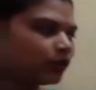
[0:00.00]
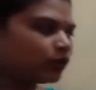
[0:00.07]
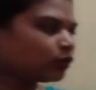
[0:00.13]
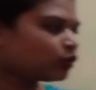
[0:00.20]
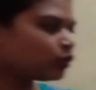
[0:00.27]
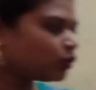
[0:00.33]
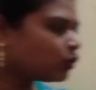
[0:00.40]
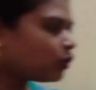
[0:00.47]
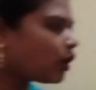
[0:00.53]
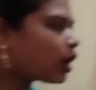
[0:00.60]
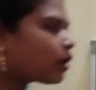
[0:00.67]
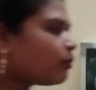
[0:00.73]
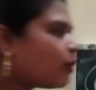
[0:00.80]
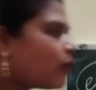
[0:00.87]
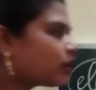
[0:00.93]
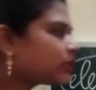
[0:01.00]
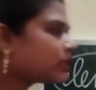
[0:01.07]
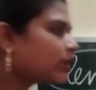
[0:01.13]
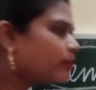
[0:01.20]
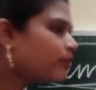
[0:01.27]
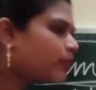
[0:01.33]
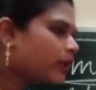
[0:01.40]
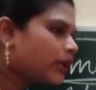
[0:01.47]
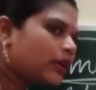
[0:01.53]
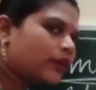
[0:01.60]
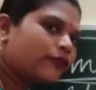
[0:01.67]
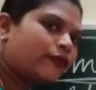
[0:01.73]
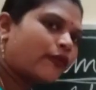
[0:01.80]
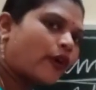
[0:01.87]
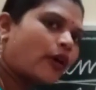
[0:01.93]
two or more simpler
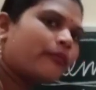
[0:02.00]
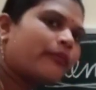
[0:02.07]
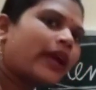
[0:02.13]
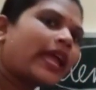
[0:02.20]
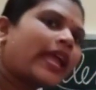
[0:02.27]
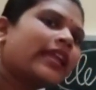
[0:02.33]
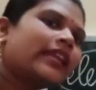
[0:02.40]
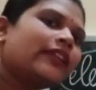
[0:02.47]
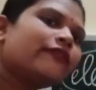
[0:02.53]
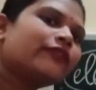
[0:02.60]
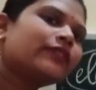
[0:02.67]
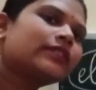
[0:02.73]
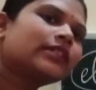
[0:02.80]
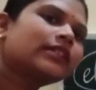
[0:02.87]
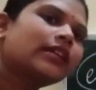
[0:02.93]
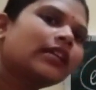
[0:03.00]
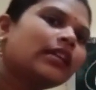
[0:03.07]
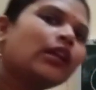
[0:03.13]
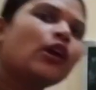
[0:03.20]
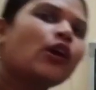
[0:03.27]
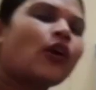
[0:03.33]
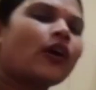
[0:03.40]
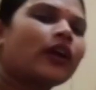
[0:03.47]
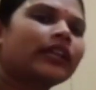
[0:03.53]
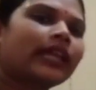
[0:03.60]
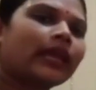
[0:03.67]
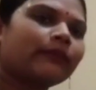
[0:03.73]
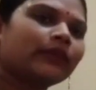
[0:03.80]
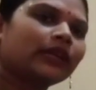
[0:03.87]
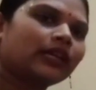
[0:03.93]
form by any physical or
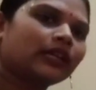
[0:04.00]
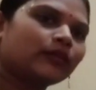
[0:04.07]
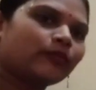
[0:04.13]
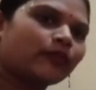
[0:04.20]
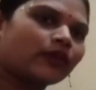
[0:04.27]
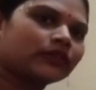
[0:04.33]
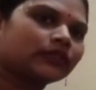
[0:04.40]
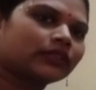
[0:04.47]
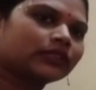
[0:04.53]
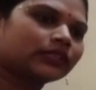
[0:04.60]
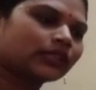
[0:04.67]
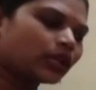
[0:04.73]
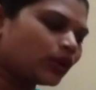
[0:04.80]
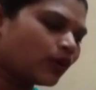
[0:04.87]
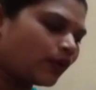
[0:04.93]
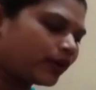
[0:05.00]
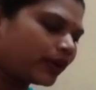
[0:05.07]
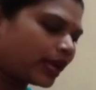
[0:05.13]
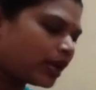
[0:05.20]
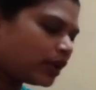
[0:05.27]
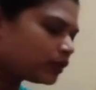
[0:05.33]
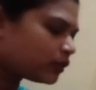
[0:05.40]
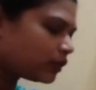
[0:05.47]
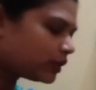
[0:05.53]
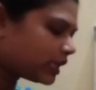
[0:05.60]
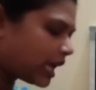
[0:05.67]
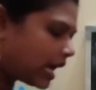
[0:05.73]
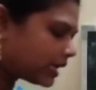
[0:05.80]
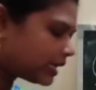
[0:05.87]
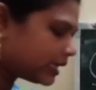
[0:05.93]
chemical process. Okay, so that
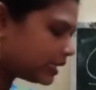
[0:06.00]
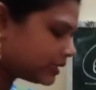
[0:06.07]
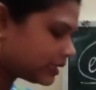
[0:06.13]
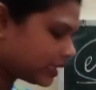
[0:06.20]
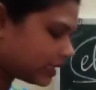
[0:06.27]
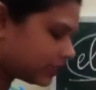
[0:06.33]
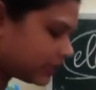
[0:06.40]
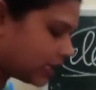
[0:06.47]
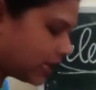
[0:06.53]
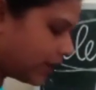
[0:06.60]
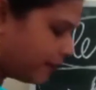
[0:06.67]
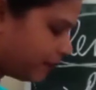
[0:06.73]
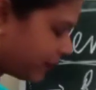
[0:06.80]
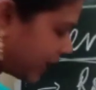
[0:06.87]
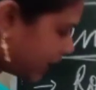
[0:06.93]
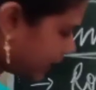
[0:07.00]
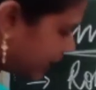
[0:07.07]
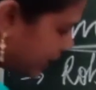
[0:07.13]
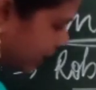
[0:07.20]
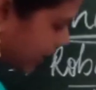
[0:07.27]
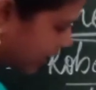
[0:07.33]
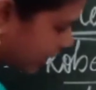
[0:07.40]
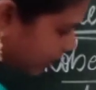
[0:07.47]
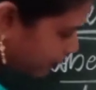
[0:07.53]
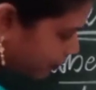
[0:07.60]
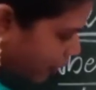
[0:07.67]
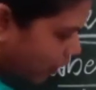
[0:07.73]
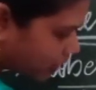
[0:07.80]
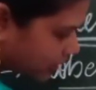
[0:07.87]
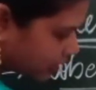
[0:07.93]
is the any pure
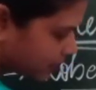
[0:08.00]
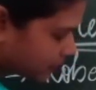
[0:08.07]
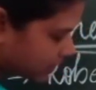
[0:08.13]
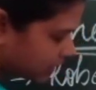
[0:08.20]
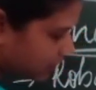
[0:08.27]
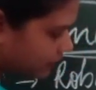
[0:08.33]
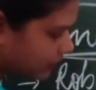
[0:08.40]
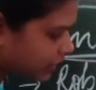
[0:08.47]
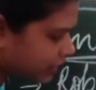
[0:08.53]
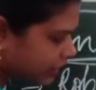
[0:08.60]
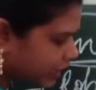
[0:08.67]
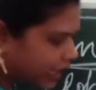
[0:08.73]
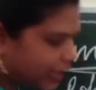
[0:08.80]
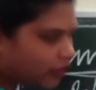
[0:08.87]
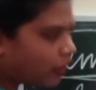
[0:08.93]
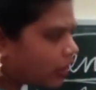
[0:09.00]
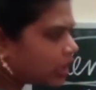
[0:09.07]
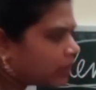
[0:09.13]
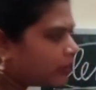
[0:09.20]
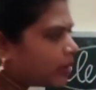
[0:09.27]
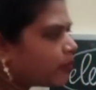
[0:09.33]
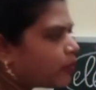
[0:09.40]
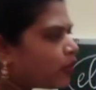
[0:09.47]
substance which cannot be broken